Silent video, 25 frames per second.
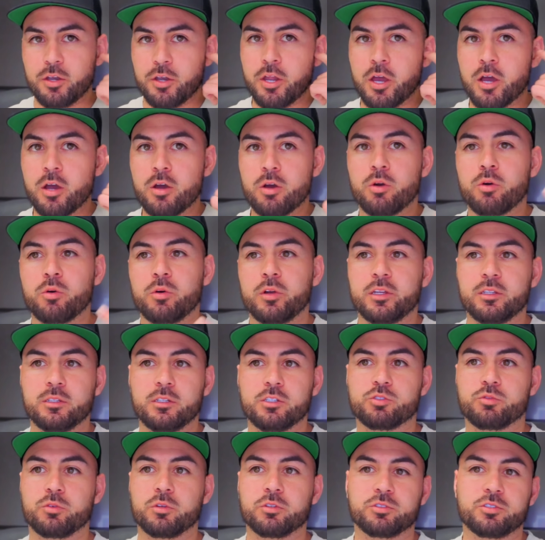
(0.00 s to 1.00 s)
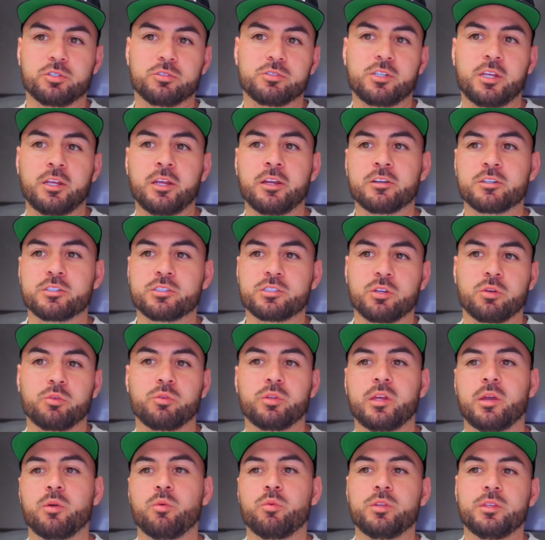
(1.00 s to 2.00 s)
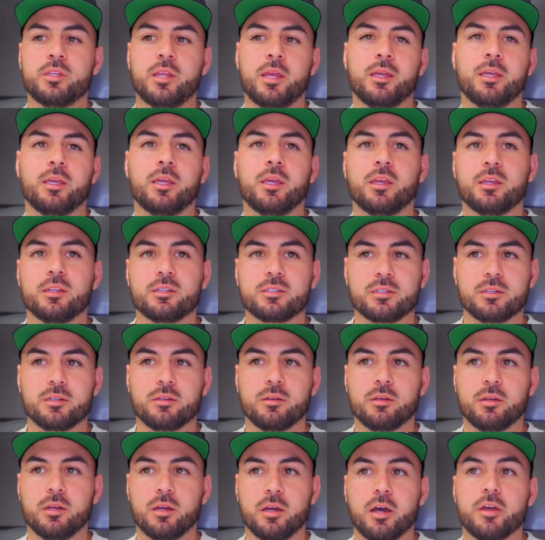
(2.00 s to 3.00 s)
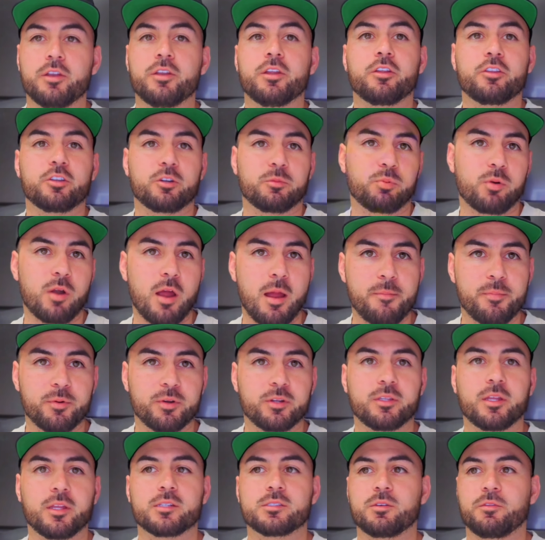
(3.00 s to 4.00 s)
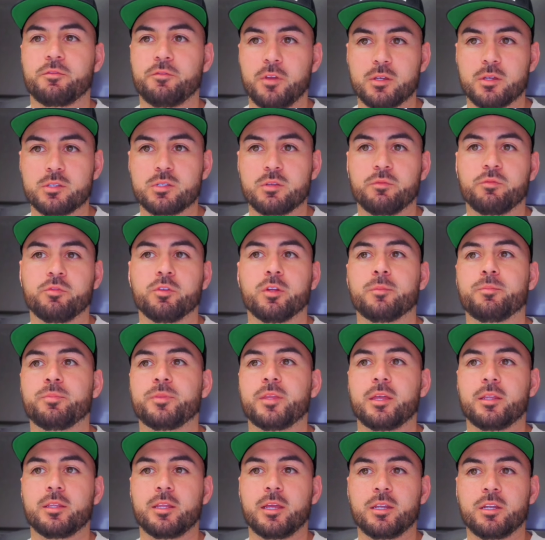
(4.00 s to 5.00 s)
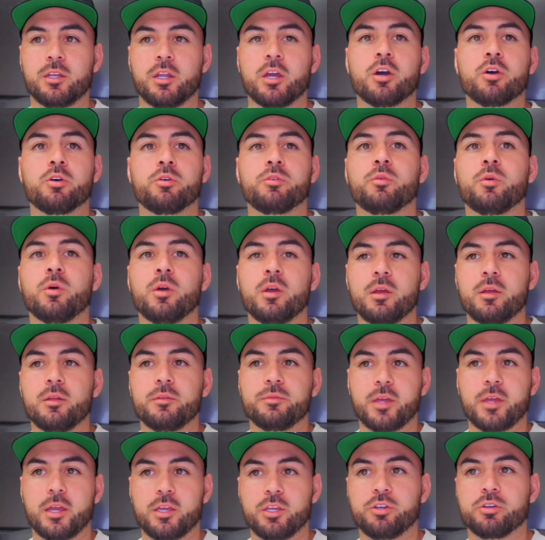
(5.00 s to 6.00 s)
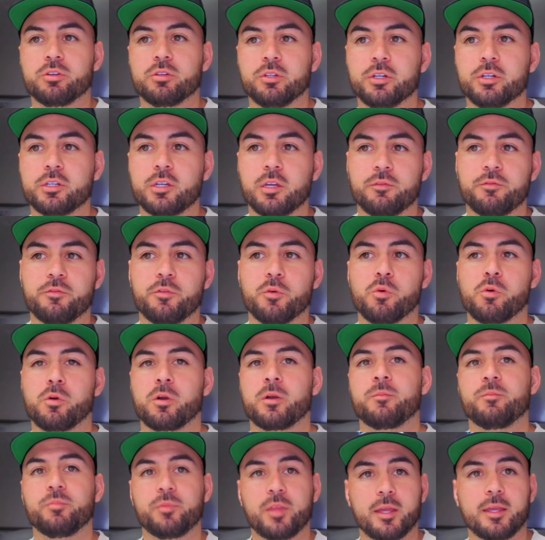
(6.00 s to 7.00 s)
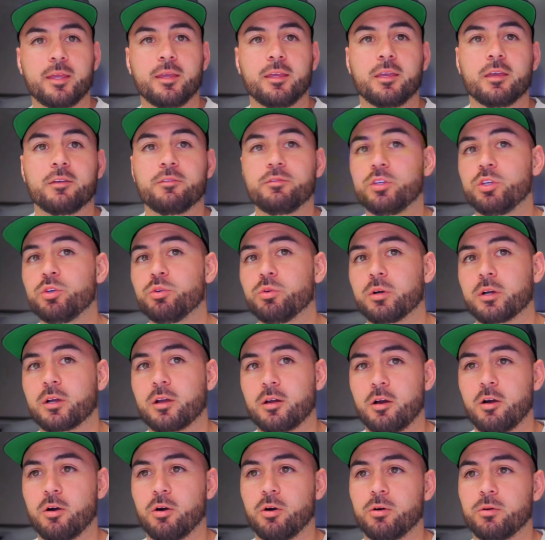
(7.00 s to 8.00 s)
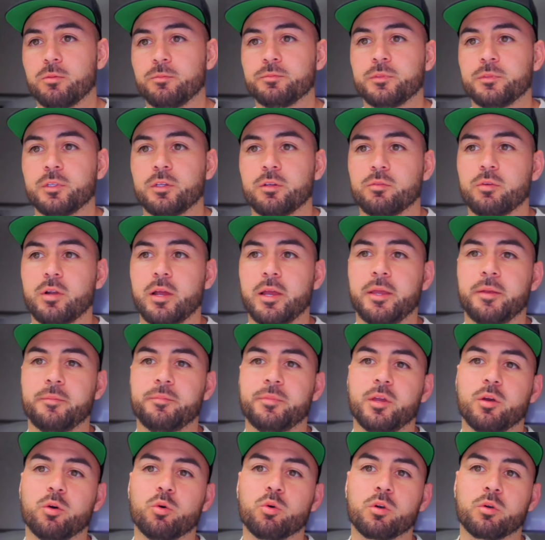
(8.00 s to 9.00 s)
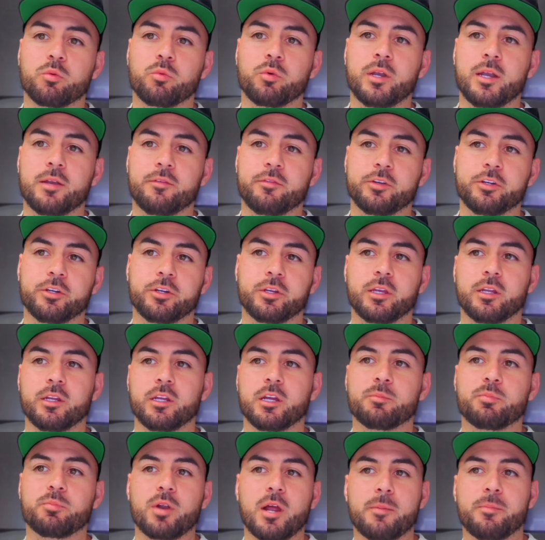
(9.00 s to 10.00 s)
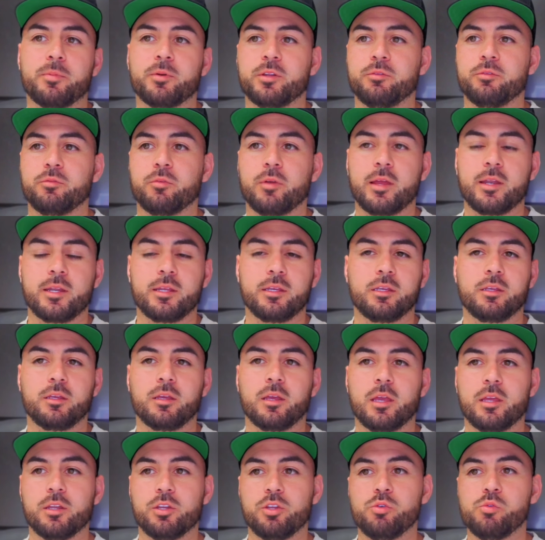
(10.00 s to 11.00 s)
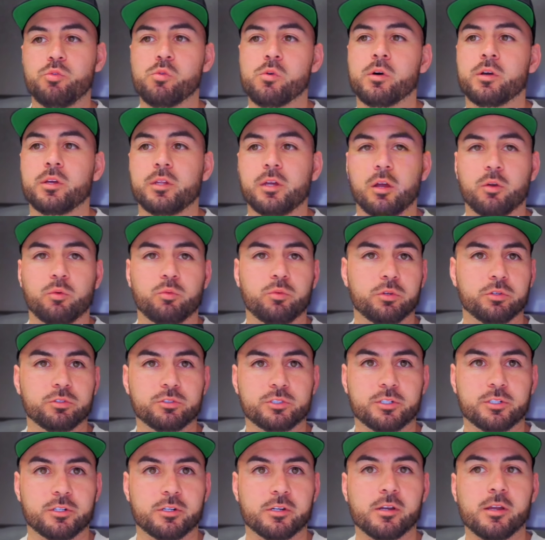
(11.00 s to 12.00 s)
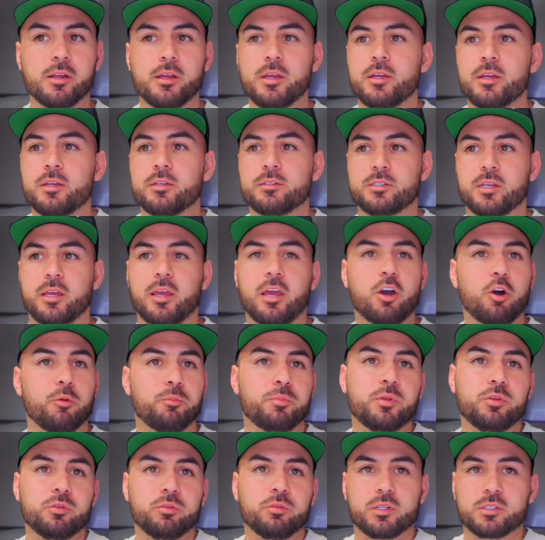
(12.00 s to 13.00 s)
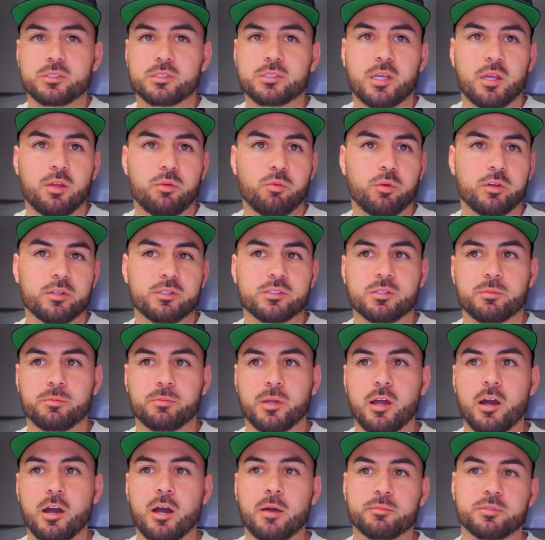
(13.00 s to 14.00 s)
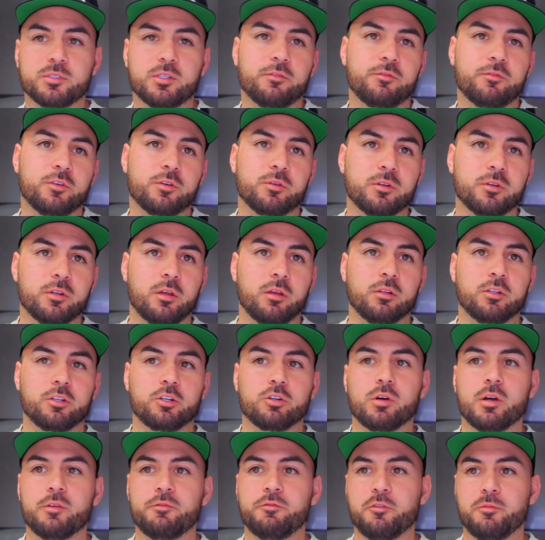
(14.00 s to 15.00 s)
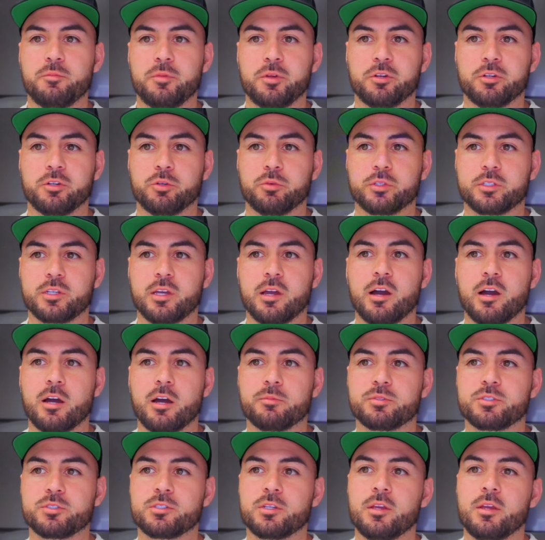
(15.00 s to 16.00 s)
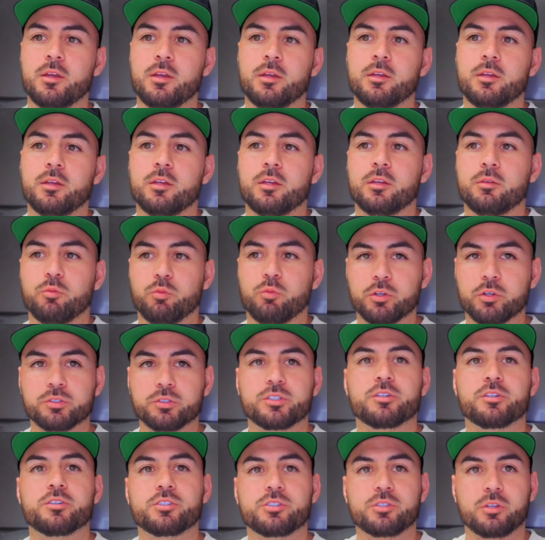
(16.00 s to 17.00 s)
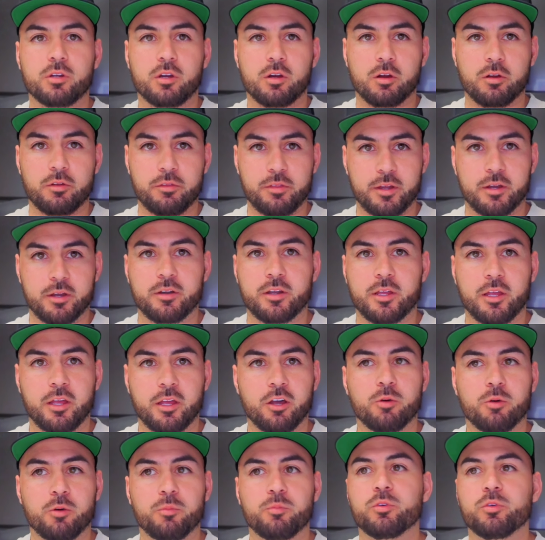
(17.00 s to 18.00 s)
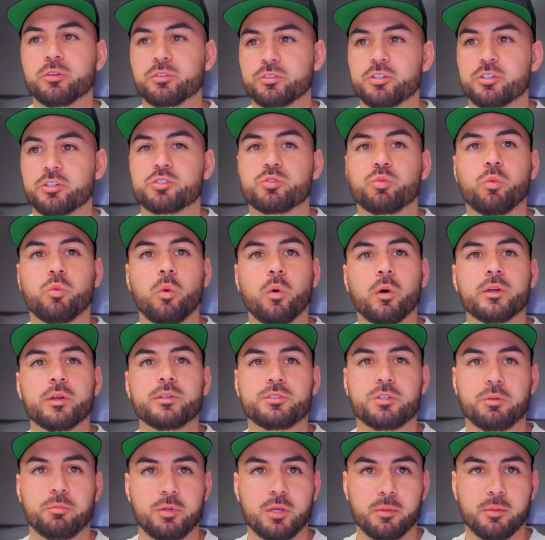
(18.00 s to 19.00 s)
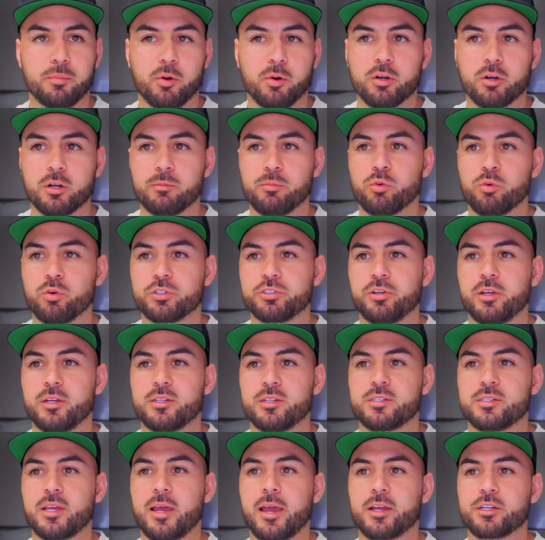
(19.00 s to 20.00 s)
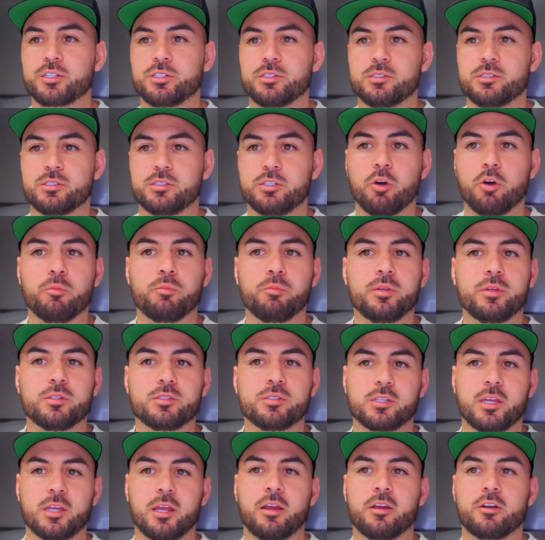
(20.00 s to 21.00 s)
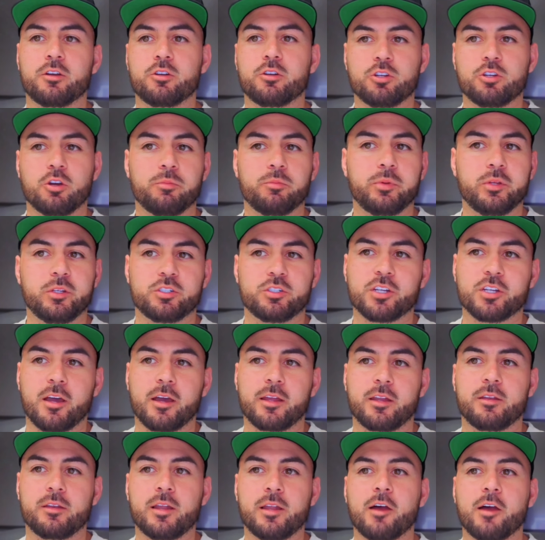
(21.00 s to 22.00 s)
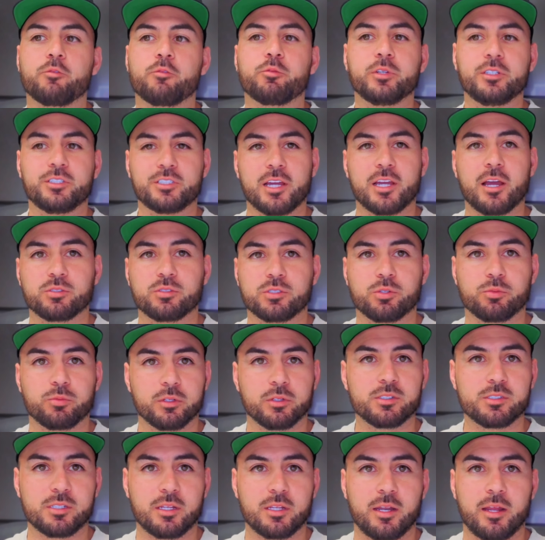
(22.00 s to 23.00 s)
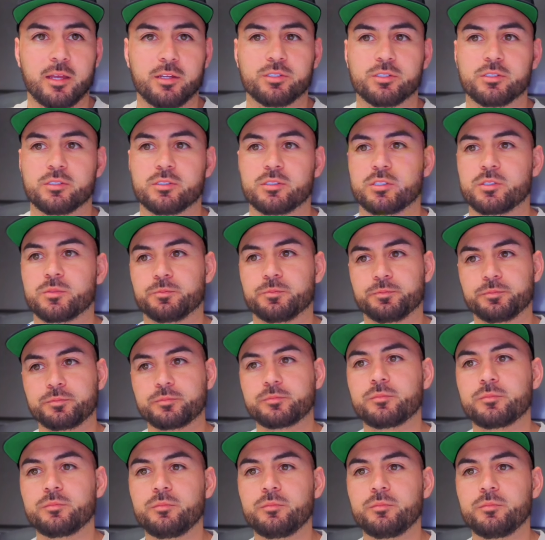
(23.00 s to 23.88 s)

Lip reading: the know in these realtors' ears so that when they get another property that's a fix and flip that they know that you're looking for, they can give you a call, right? Or whenever you're getting a property ready and you want a realtor to help you, let's say run some comps if you're a little unfamiliar with comps. Realtors are there to help. Realtors want to be a part of more transactions. Don't be scared or don't be shy to not reach out to real estate agents